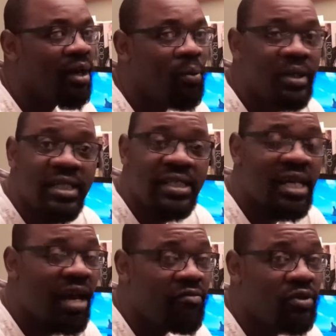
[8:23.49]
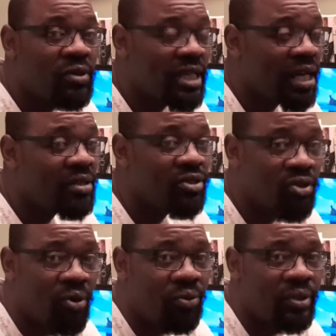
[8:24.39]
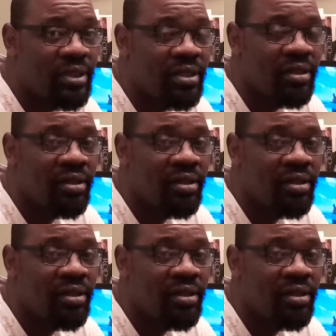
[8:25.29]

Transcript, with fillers: We just have to tell stories